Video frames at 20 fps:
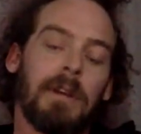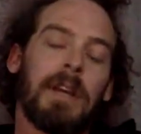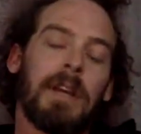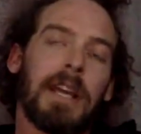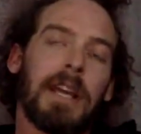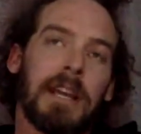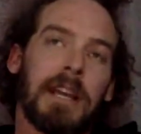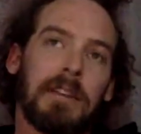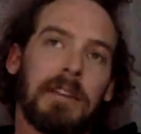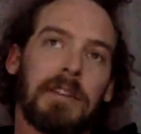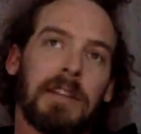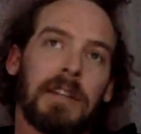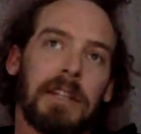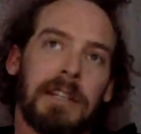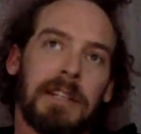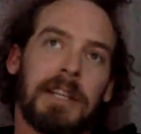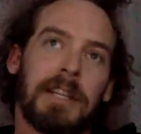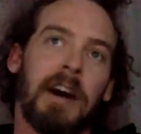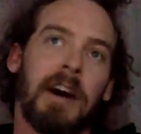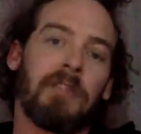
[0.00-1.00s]
is to
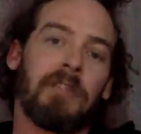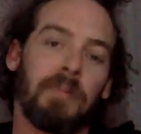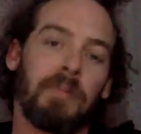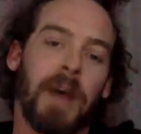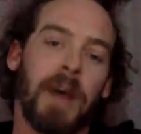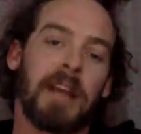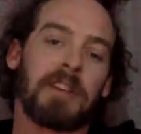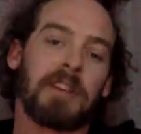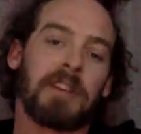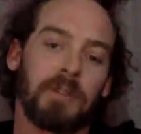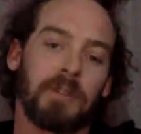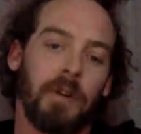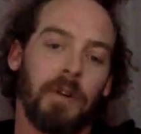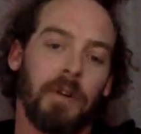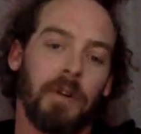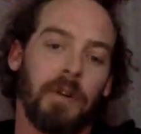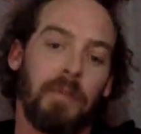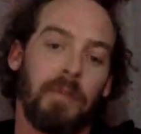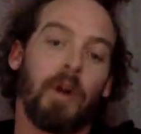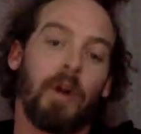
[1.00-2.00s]
tell the best story,
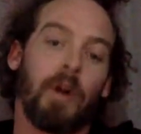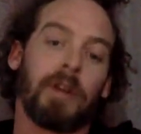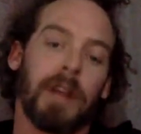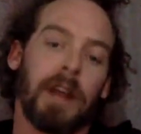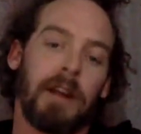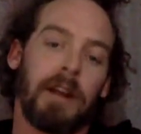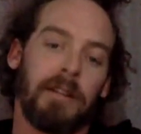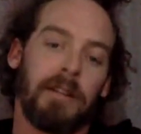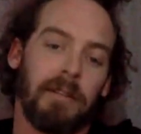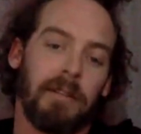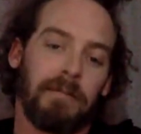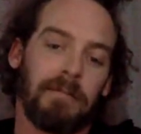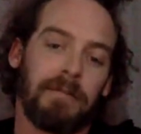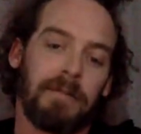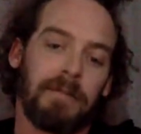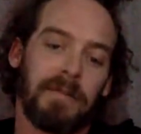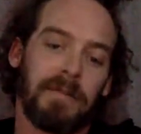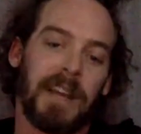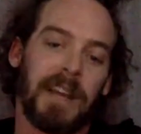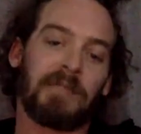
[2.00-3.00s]
pull it out of them.
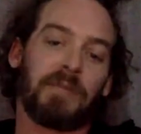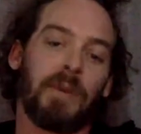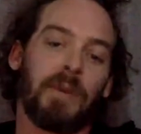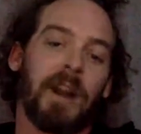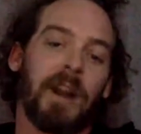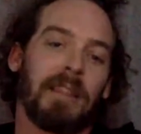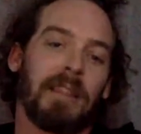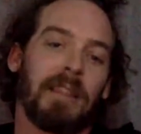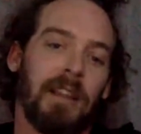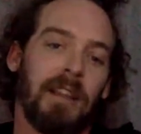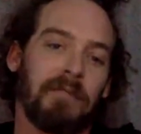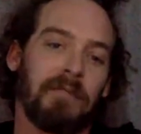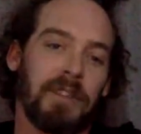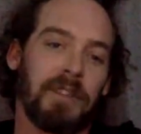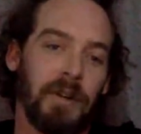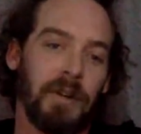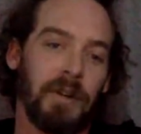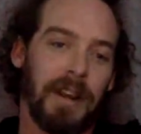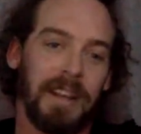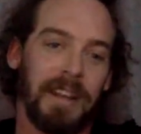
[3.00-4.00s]
That's what I love
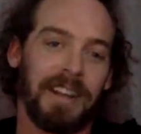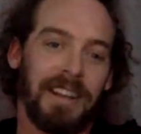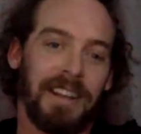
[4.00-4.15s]
doing.